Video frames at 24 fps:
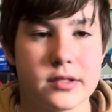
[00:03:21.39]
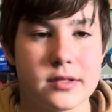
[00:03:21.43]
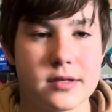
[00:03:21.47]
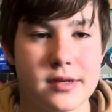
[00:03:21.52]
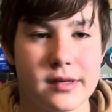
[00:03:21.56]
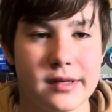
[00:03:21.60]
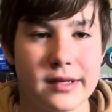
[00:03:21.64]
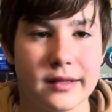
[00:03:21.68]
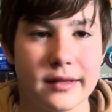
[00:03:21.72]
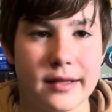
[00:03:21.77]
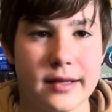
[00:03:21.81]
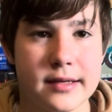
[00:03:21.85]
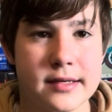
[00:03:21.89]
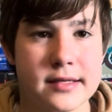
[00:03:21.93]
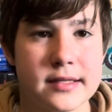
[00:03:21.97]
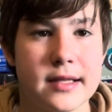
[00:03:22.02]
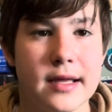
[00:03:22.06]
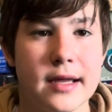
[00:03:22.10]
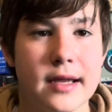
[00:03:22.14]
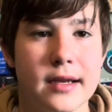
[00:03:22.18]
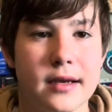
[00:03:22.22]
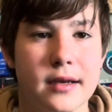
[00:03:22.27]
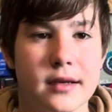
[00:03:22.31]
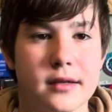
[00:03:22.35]
any less
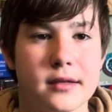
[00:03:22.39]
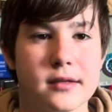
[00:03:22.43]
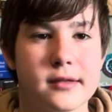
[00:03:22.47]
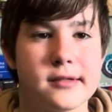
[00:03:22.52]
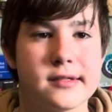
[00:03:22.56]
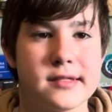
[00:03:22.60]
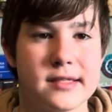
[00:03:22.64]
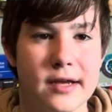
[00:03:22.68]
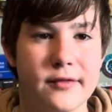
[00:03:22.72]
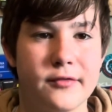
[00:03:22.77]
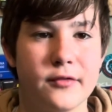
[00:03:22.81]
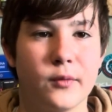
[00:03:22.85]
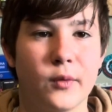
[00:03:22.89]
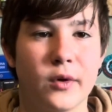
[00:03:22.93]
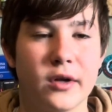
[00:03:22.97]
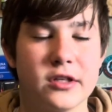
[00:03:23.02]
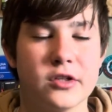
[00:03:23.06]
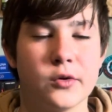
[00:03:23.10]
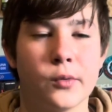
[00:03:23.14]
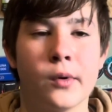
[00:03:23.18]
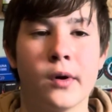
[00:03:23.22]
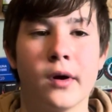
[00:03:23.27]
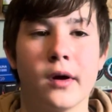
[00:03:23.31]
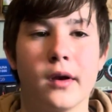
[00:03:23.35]
than 7:1 to
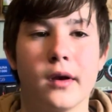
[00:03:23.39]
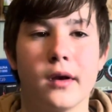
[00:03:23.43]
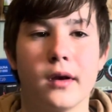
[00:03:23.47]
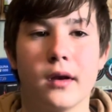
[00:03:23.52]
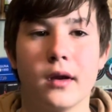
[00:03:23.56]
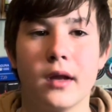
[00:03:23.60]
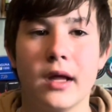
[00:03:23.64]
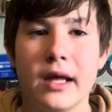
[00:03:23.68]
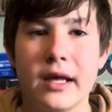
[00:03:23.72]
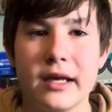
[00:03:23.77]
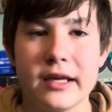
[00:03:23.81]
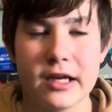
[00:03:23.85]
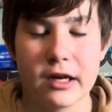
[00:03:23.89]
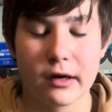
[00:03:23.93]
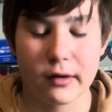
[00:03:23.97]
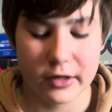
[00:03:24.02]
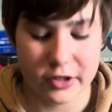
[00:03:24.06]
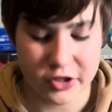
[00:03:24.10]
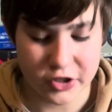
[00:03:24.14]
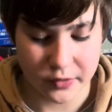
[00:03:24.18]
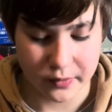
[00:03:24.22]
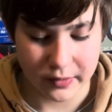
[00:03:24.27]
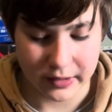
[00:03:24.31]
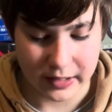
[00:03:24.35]
1 gear
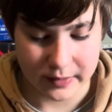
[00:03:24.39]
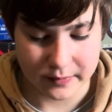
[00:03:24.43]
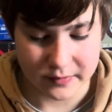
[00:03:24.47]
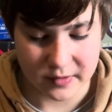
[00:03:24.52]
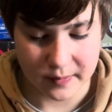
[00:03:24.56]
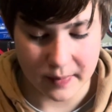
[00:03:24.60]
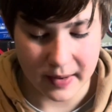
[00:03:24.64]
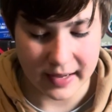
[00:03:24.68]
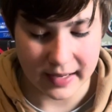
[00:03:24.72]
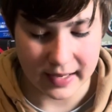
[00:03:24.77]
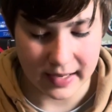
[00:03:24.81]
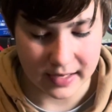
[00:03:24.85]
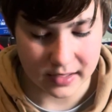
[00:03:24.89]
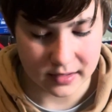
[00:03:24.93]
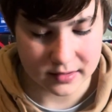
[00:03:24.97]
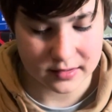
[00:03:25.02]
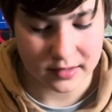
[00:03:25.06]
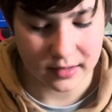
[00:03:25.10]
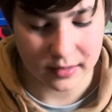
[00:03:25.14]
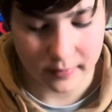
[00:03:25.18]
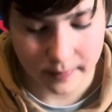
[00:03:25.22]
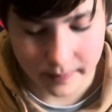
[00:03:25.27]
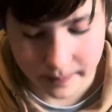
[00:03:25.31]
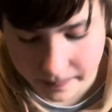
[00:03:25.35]
ratio when it comes to bait casting.